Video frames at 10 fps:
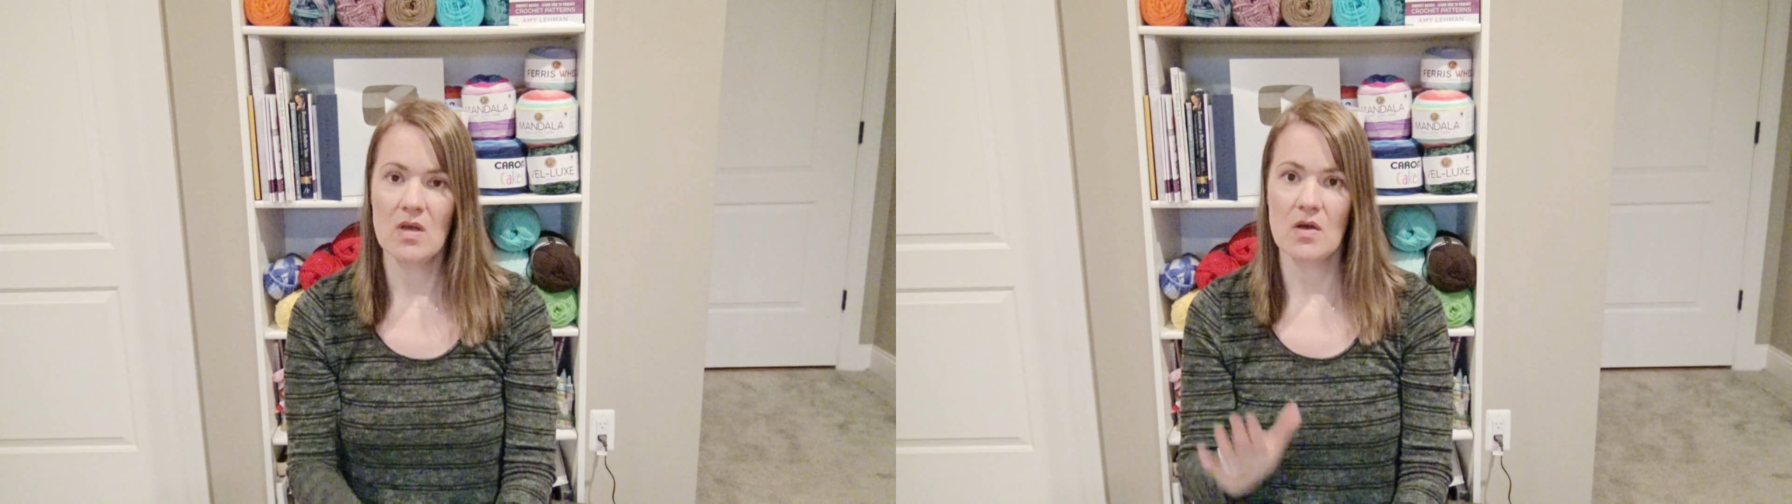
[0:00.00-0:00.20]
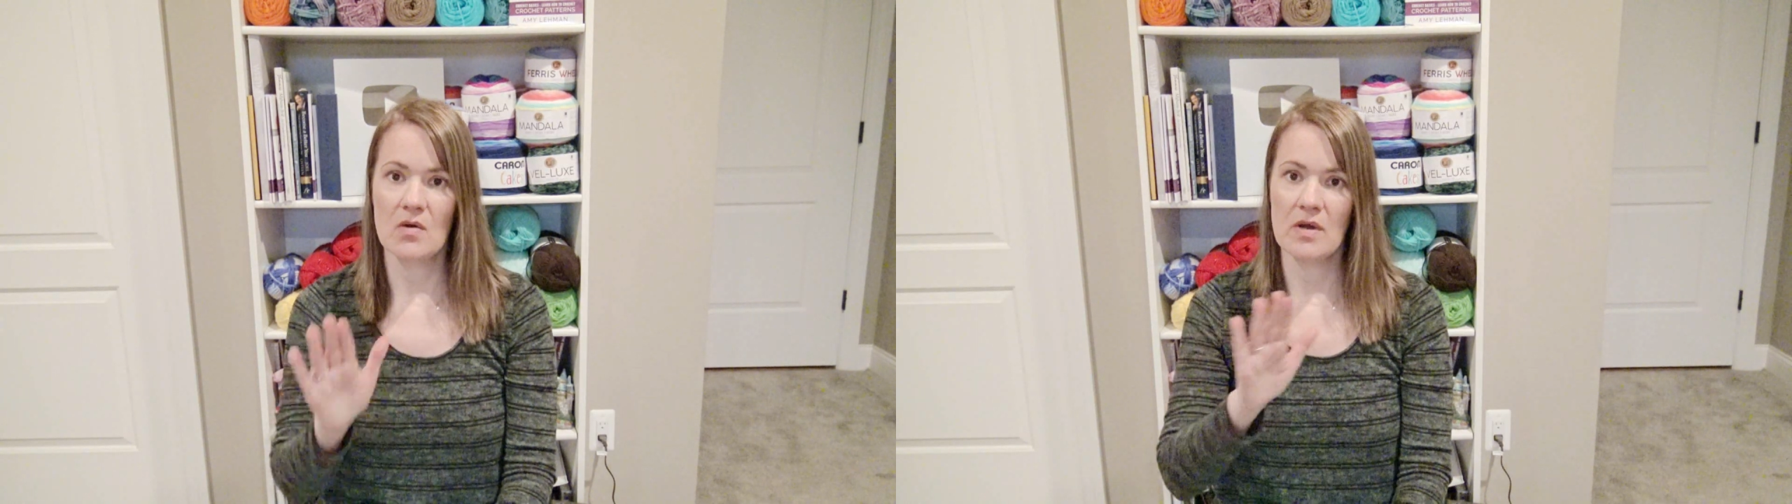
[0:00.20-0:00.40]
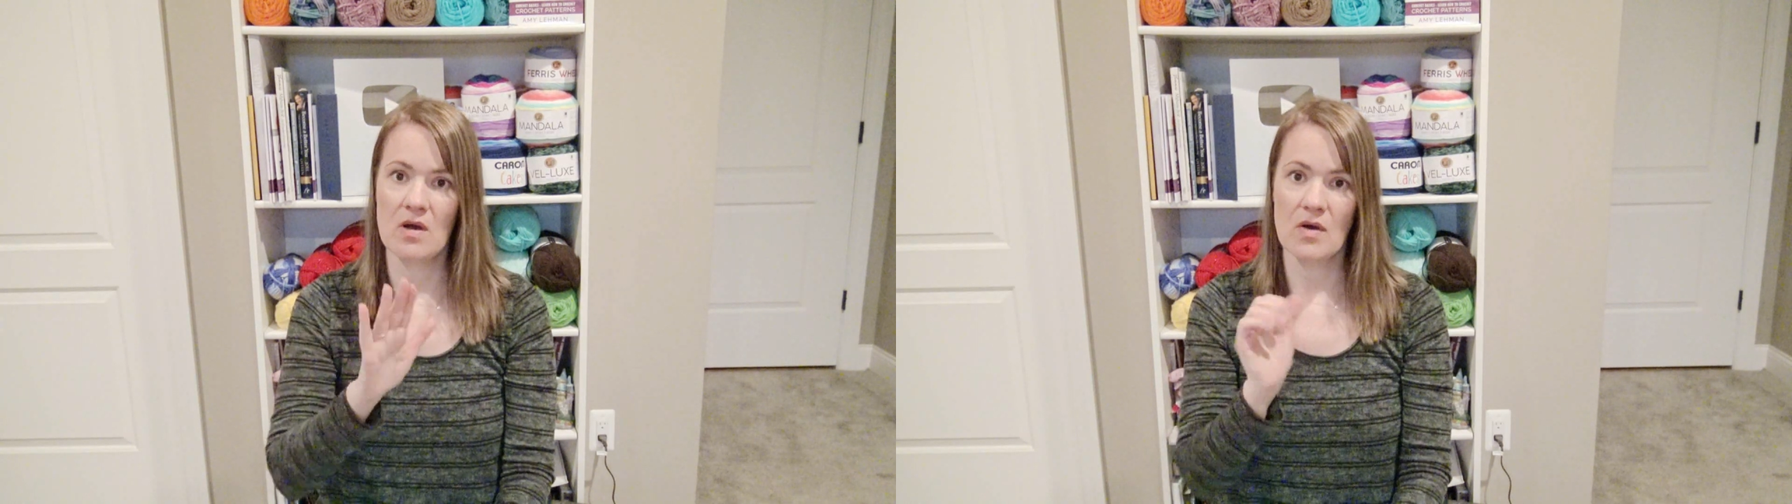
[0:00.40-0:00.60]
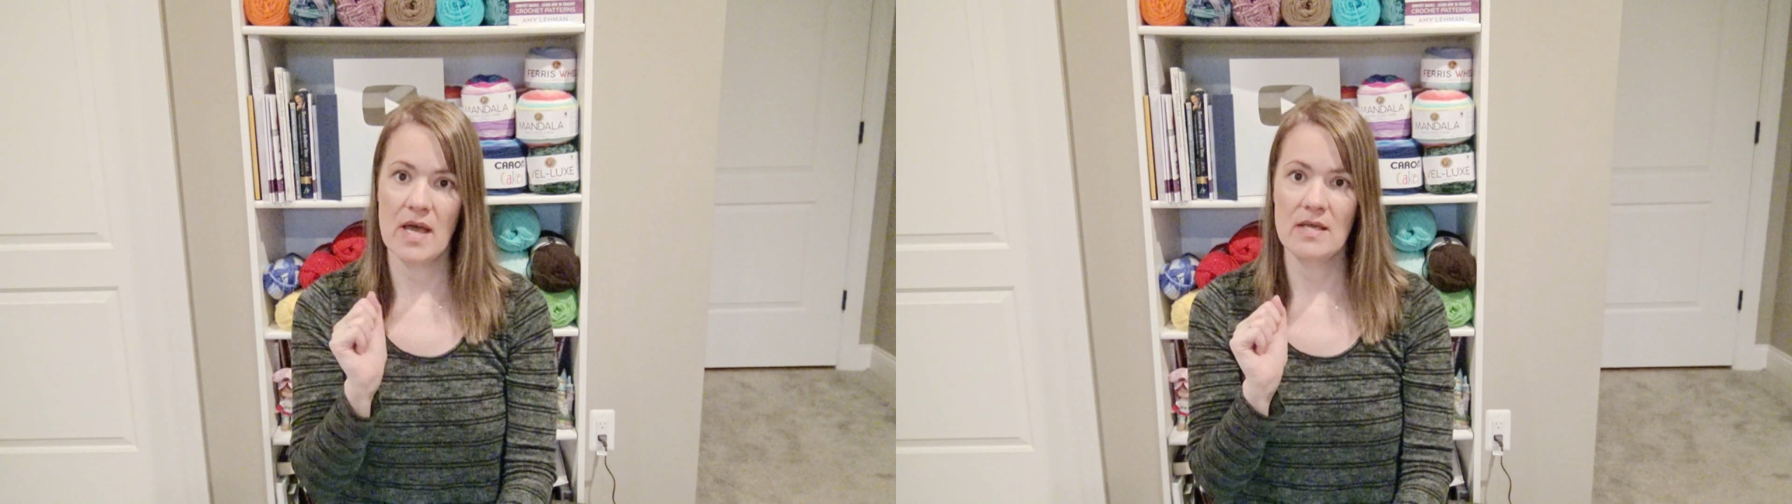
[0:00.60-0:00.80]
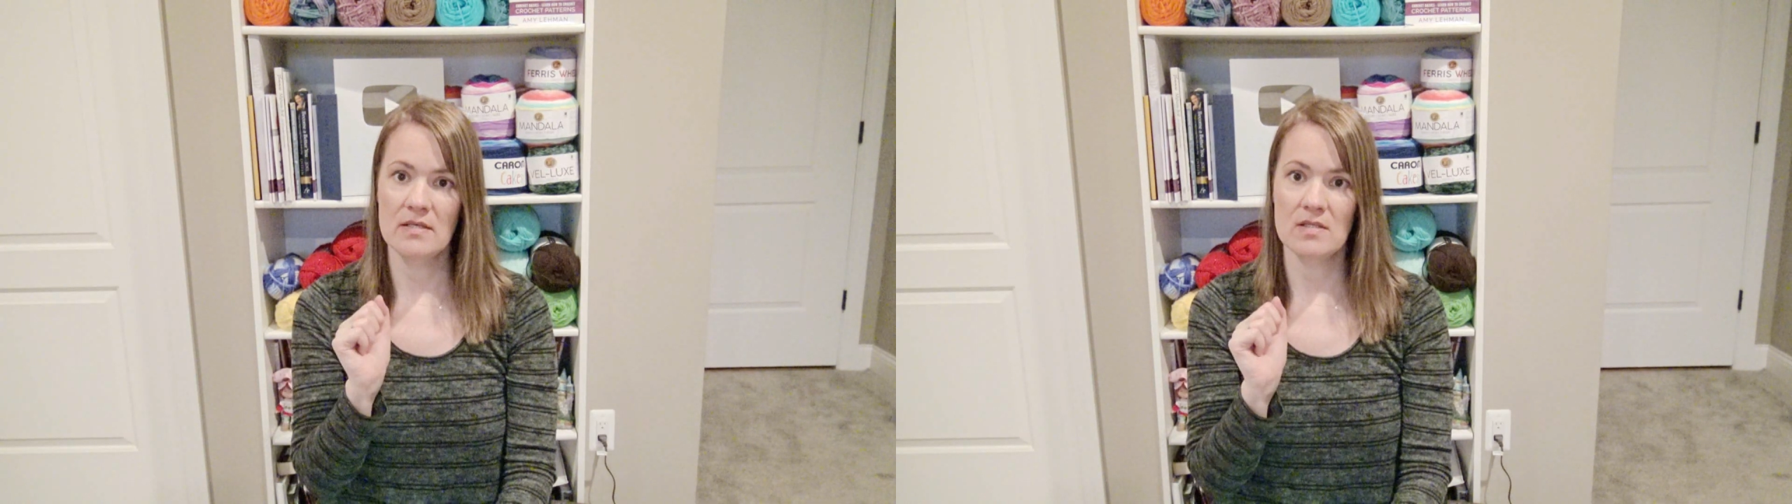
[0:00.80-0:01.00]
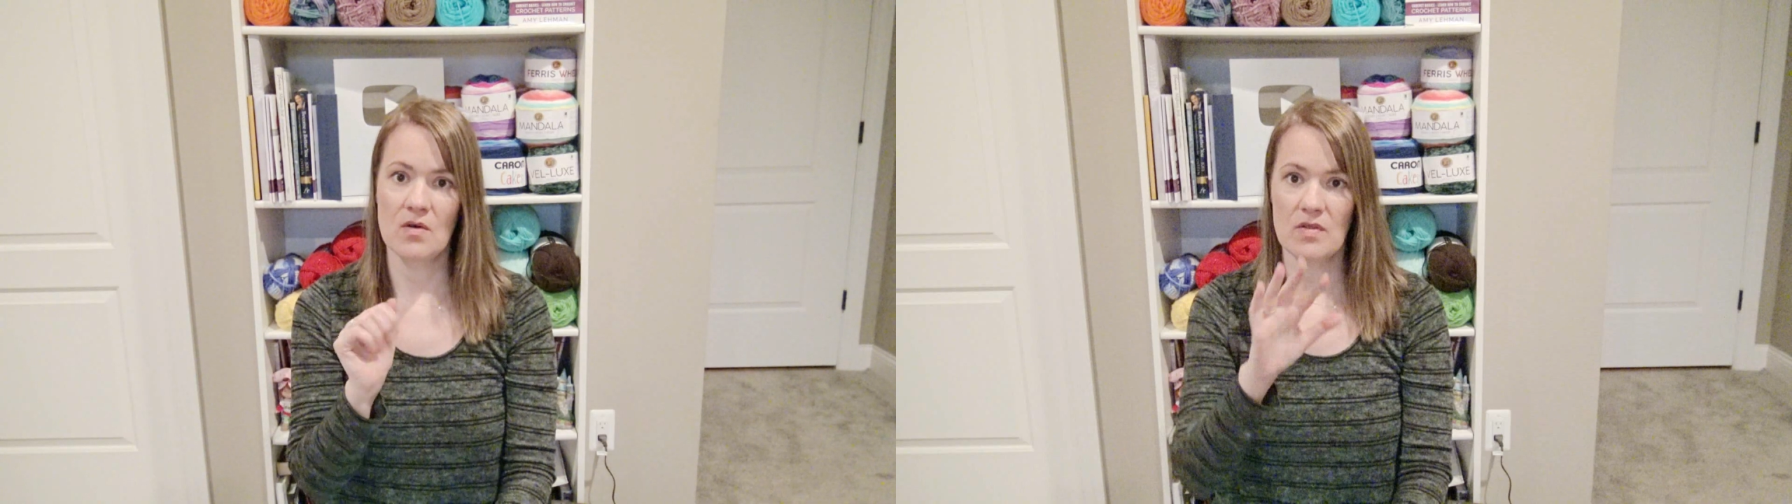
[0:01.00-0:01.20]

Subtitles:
Cool. Okay, so